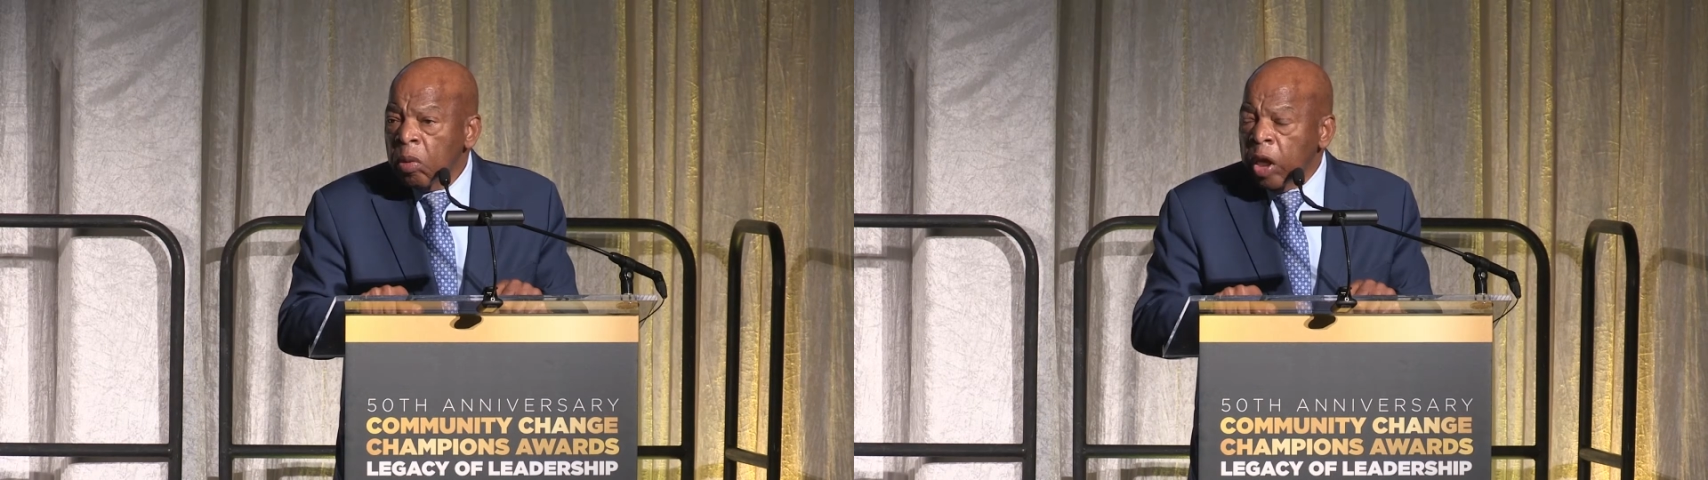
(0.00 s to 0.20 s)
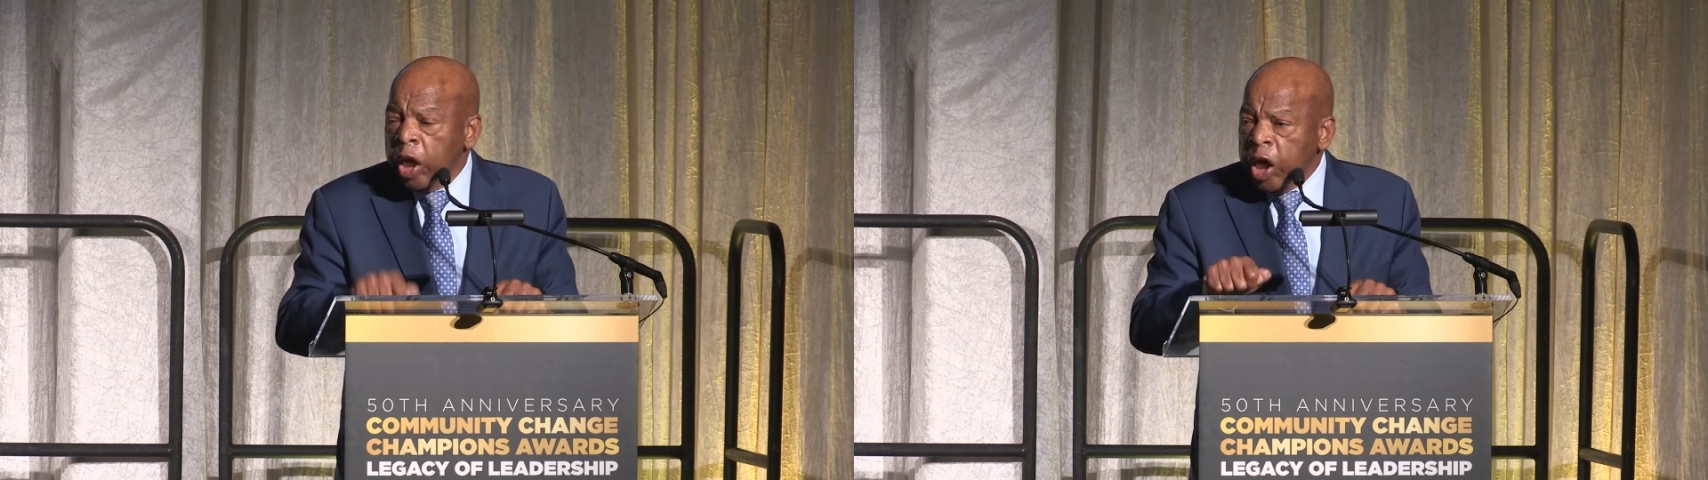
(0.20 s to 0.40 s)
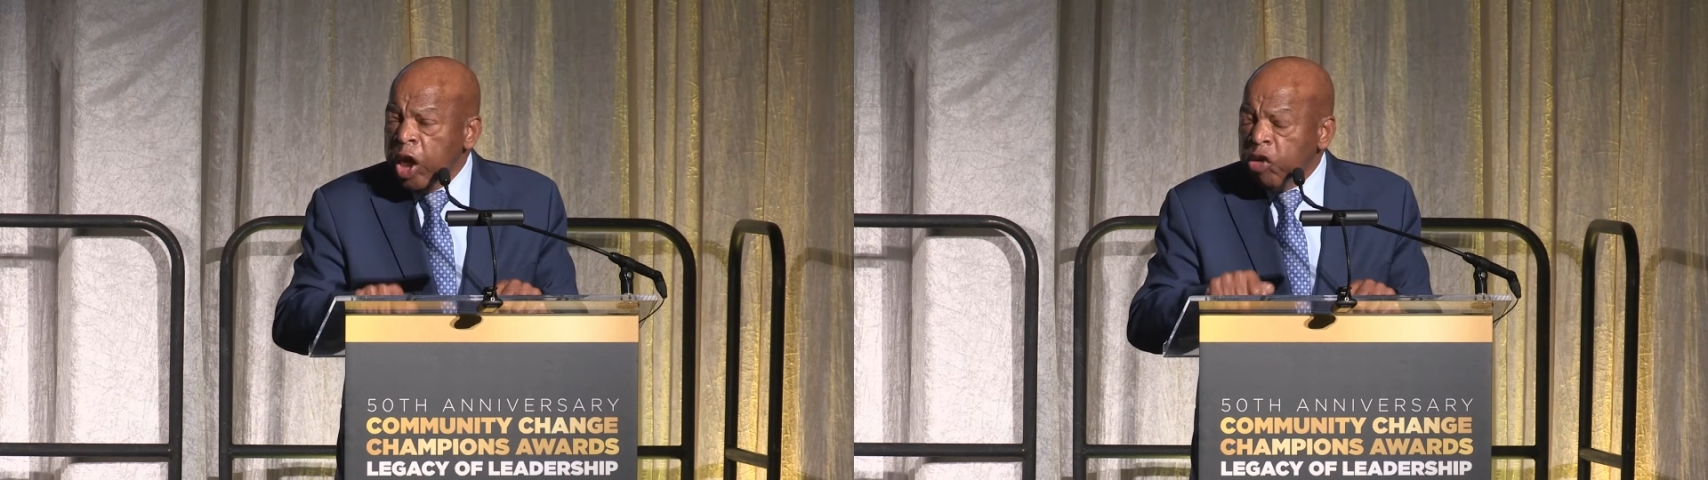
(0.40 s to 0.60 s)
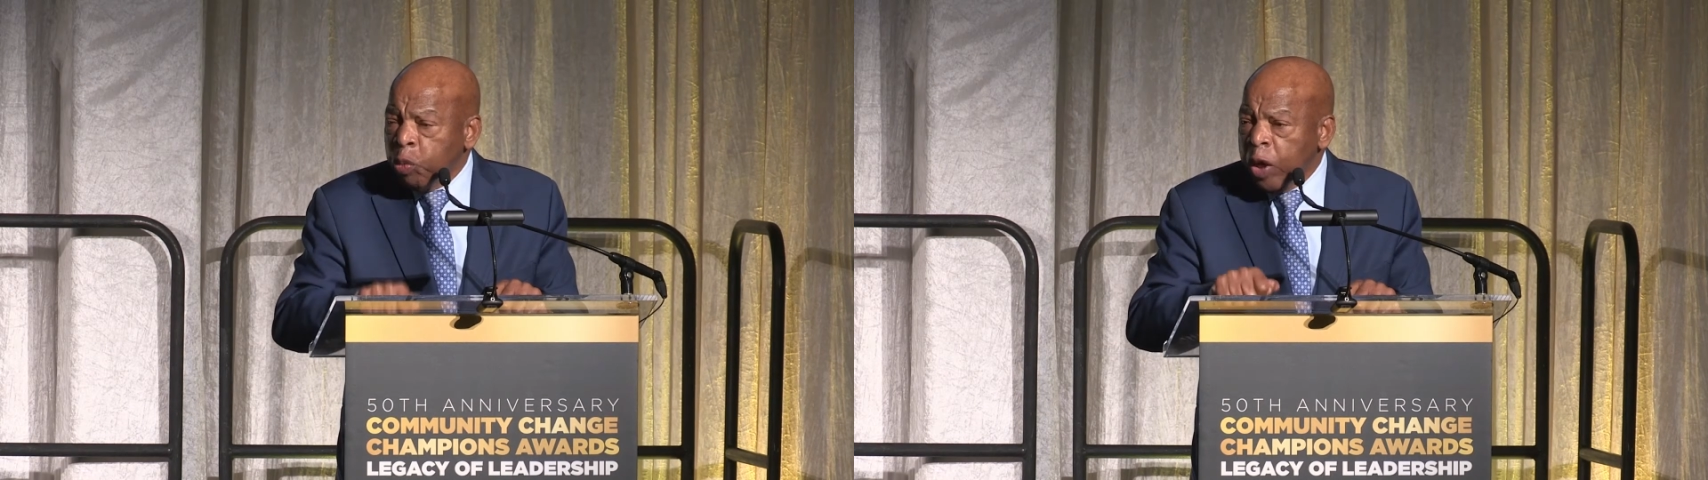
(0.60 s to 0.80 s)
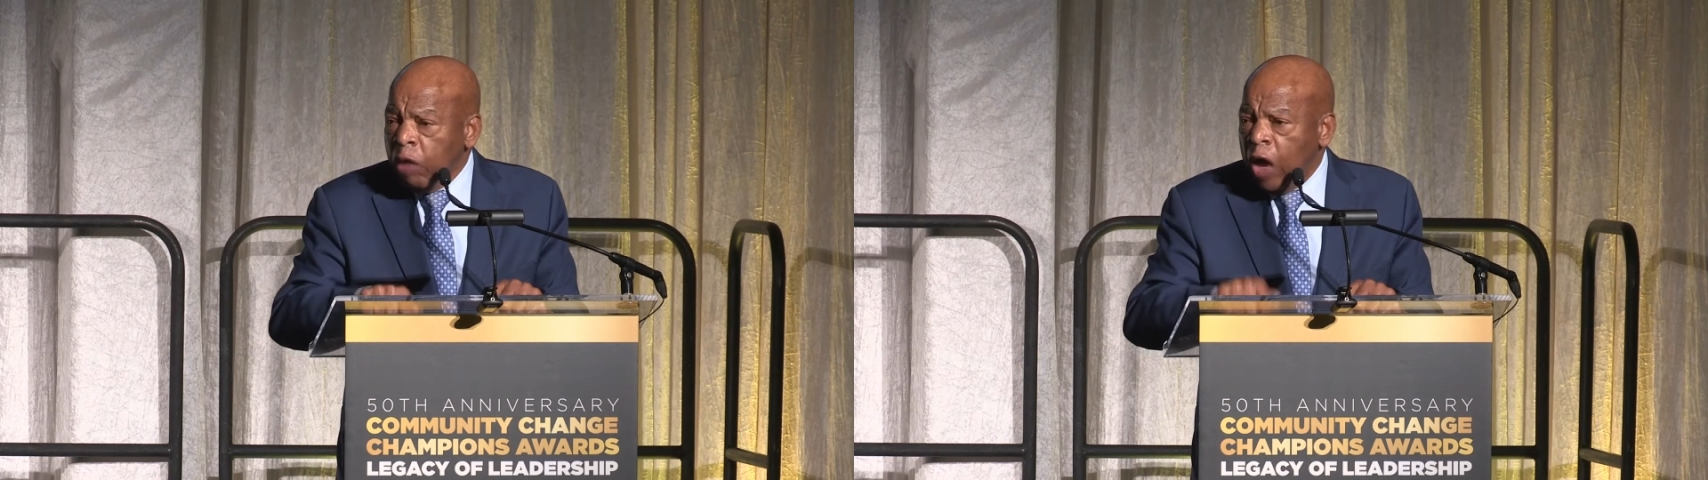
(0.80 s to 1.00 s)
And each
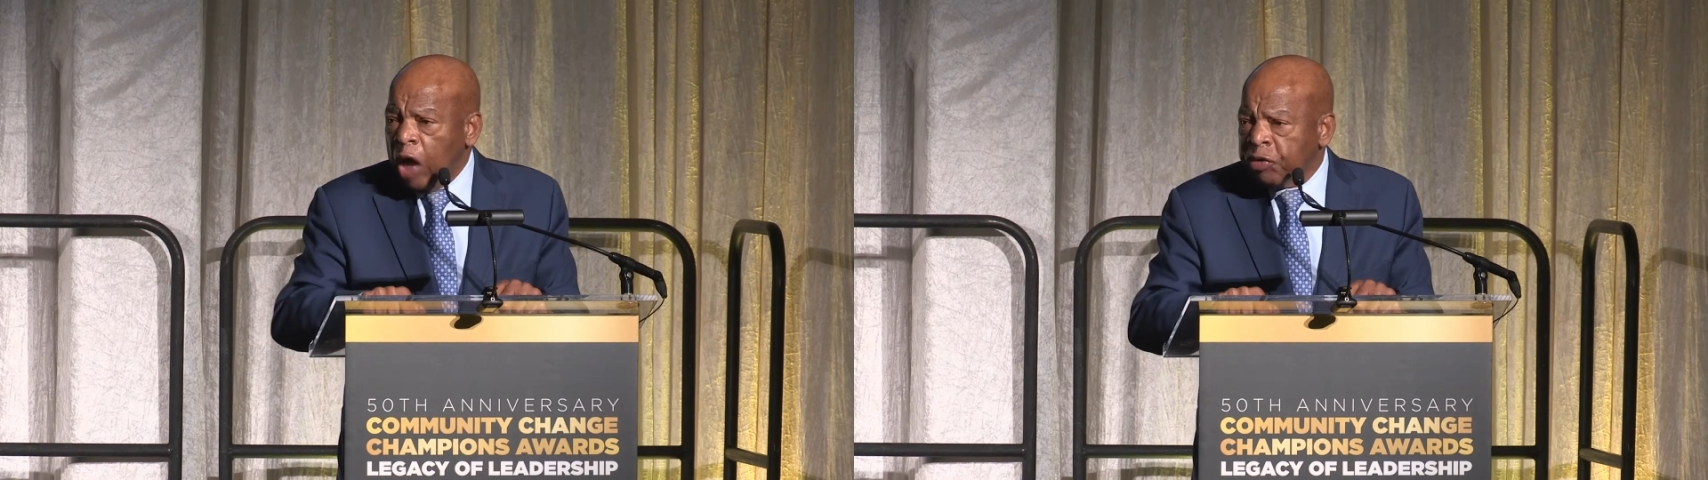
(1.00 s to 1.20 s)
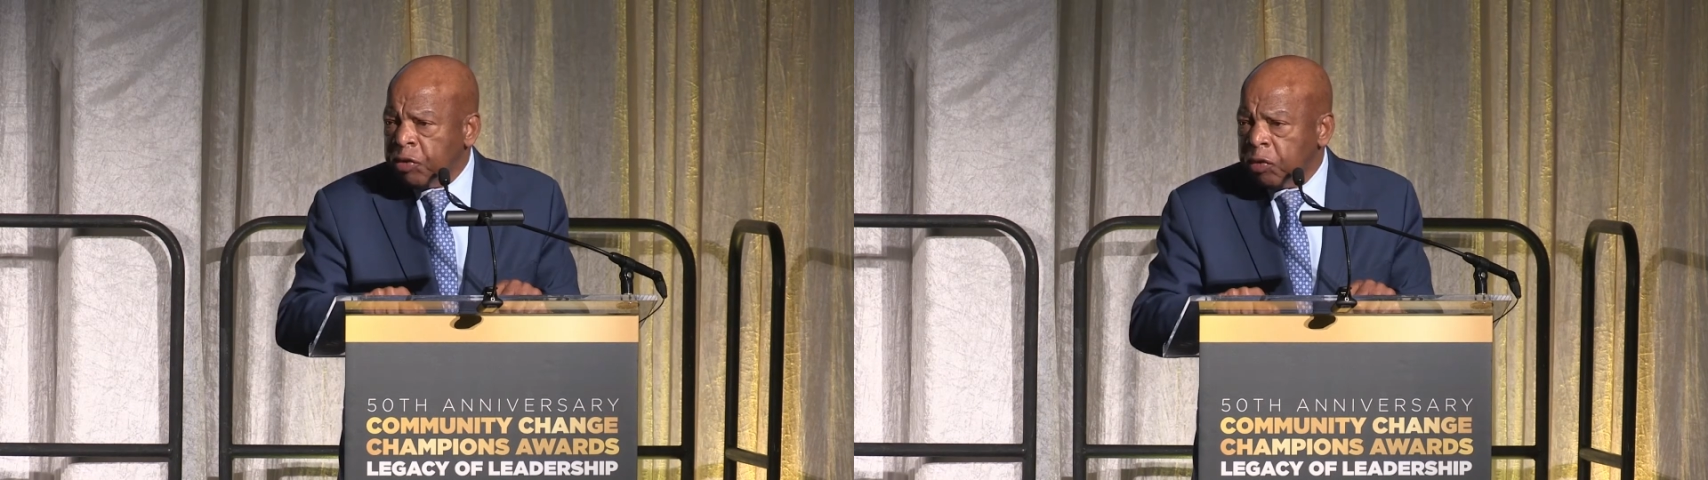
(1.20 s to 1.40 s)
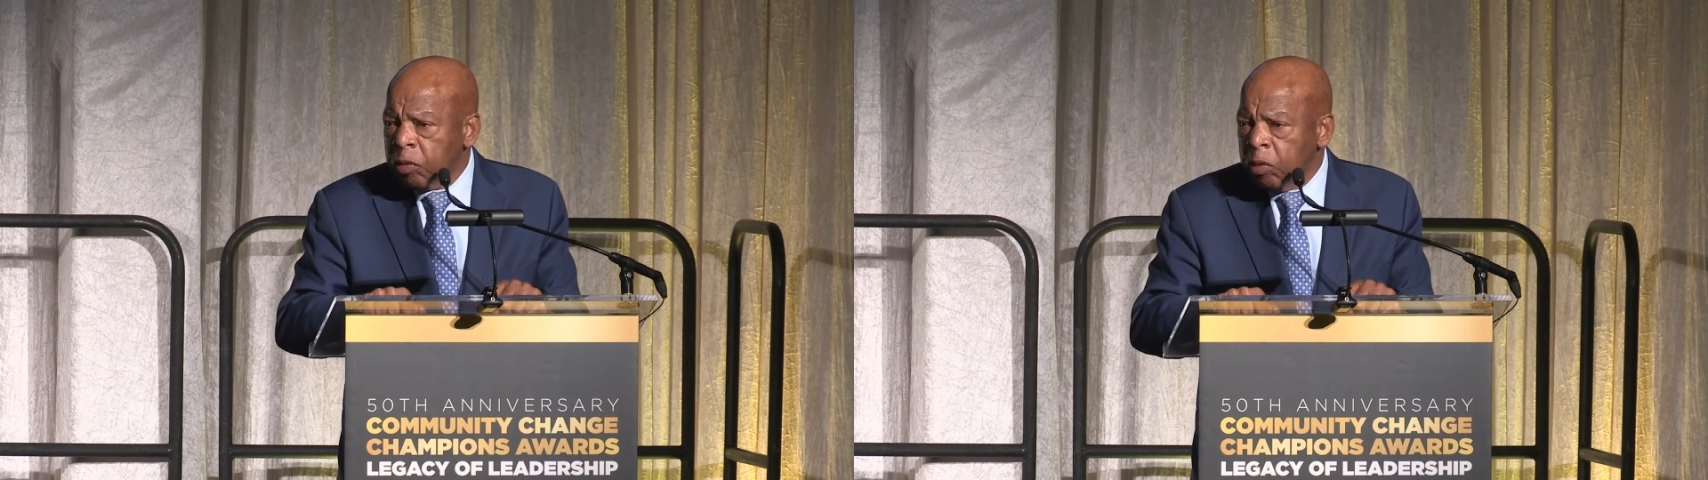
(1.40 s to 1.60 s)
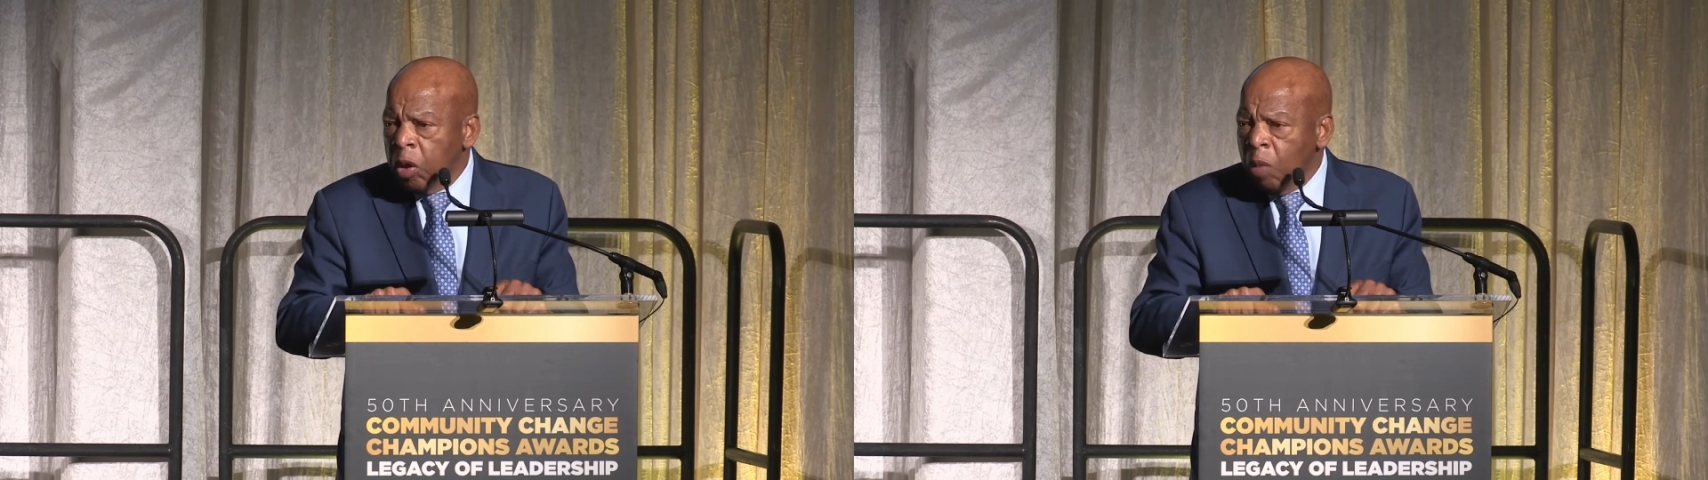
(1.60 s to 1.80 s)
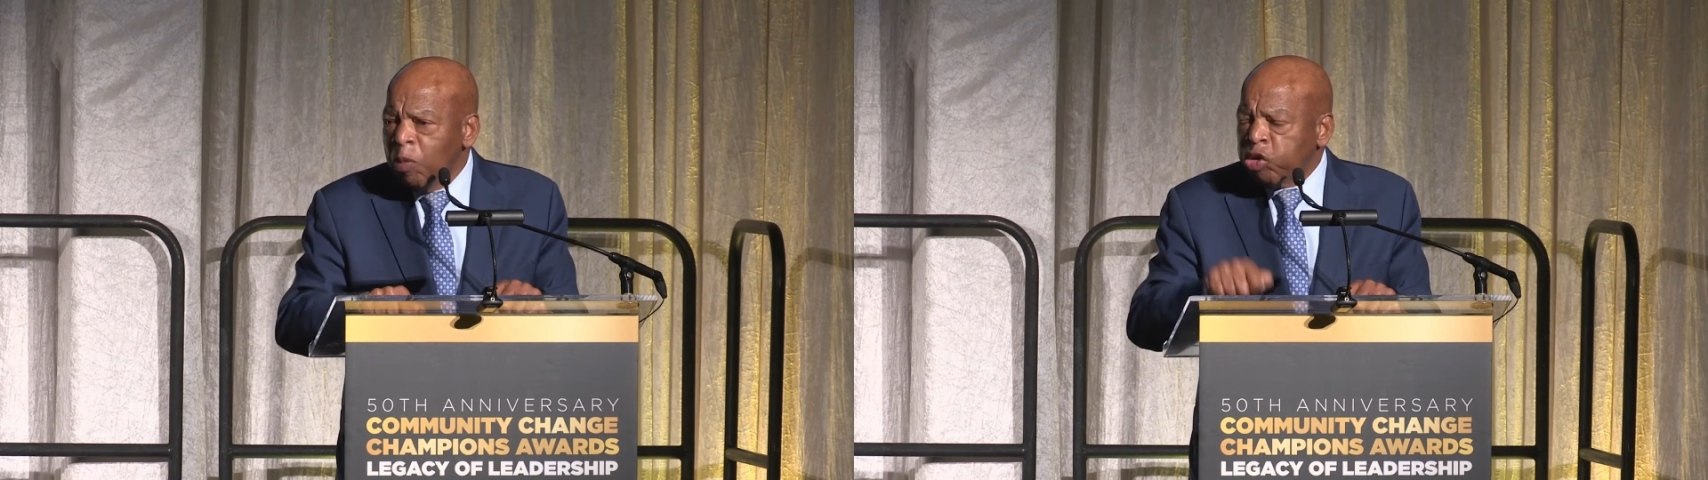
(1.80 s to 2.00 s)
one of us
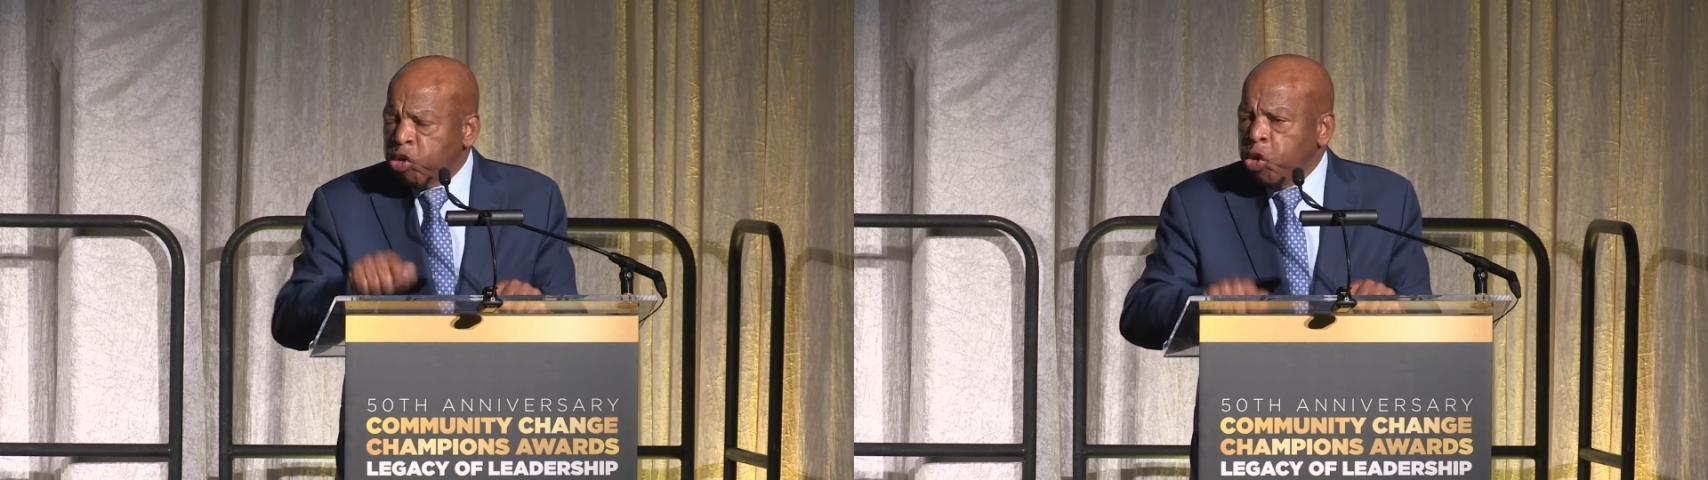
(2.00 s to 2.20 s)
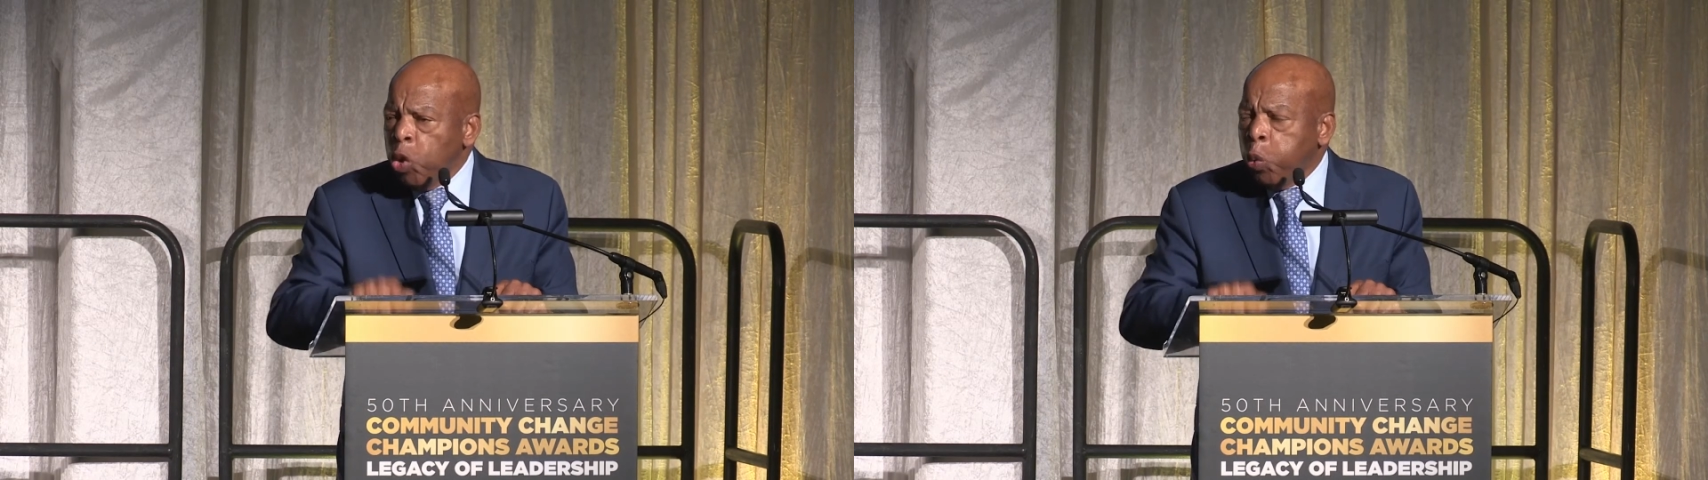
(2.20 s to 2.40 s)
must do